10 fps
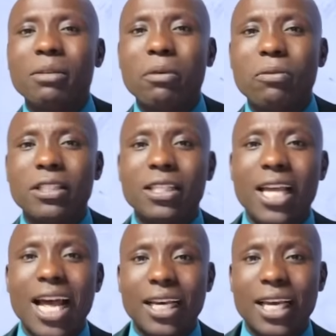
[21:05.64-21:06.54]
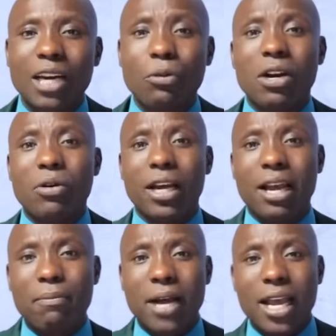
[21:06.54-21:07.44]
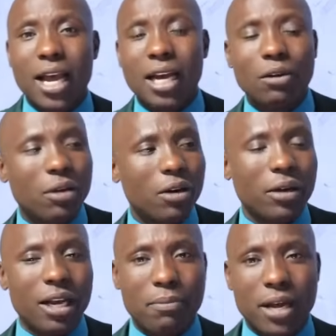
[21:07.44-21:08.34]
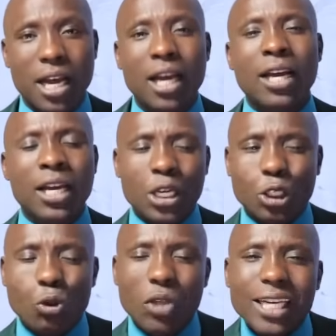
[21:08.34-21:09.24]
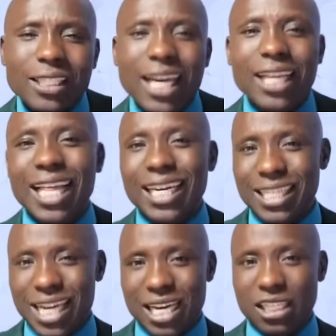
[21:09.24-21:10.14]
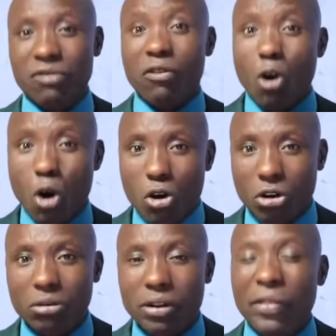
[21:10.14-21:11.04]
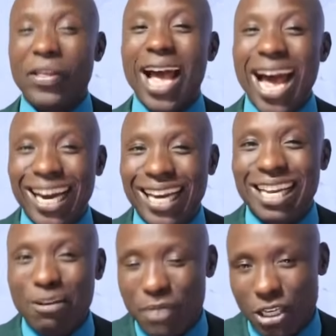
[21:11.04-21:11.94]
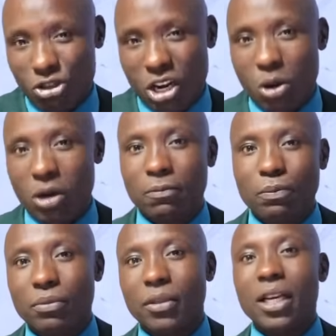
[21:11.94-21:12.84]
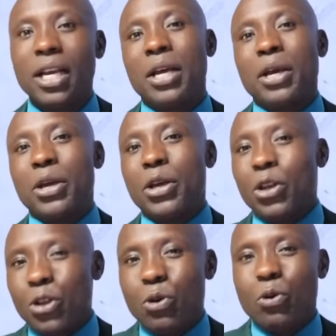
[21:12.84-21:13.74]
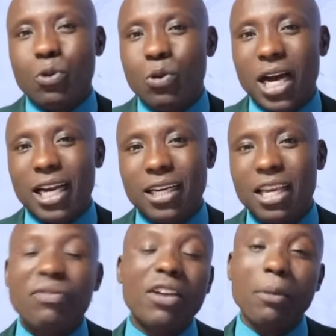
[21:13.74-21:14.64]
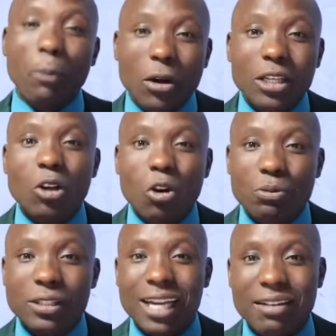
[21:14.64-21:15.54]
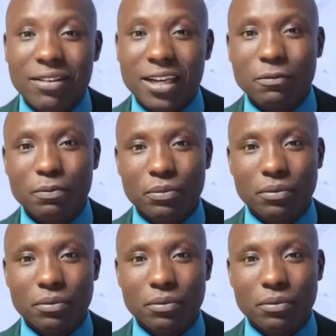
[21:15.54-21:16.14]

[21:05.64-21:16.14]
sababu ya shida yake alikuwa anaongea mbaya, alikuwa anaongea mbaya? Do they take that narrative, or they are reading betrayal? You can, if you're a political observer,